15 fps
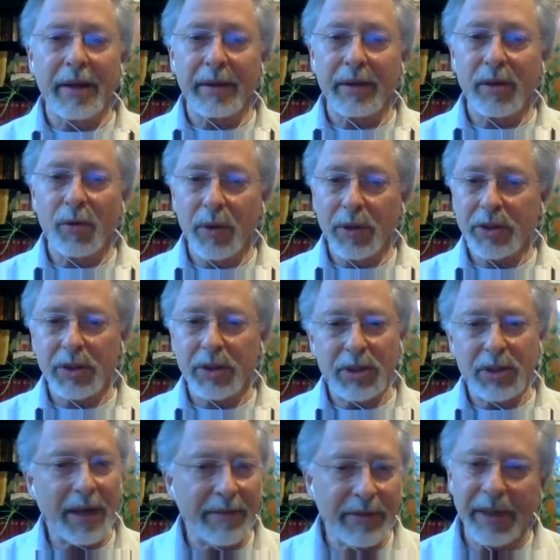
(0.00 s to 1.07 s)
courses
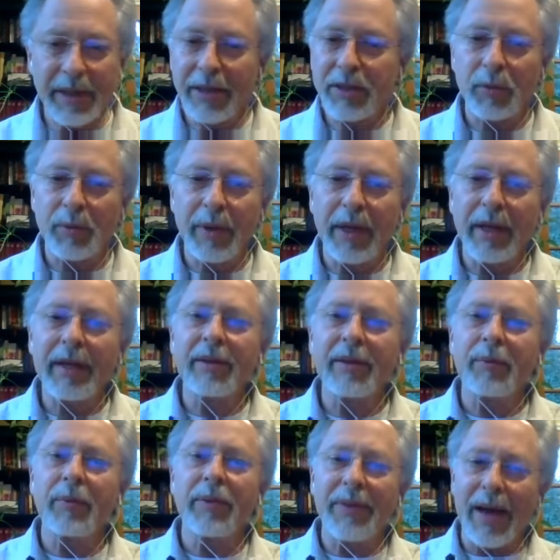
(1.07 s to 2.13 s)
7 days a week, and there
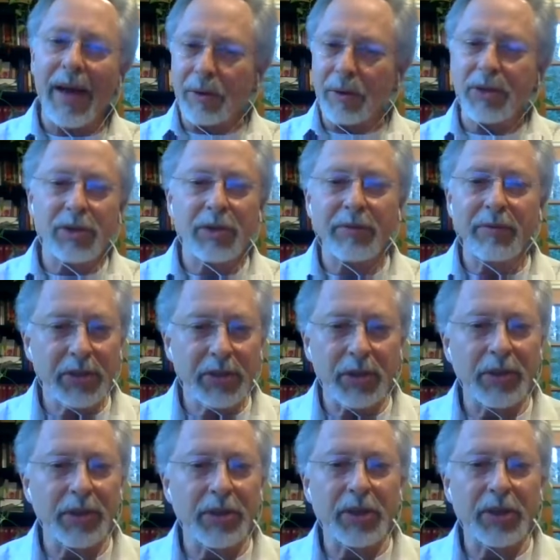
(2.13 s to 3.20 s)
were thousands of
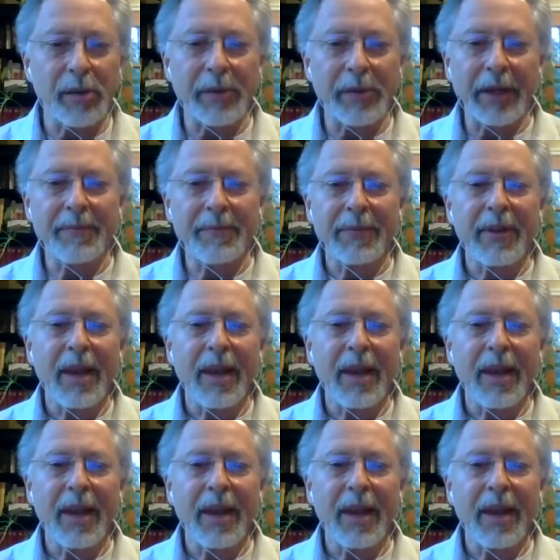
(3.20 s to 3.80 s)
visitors coming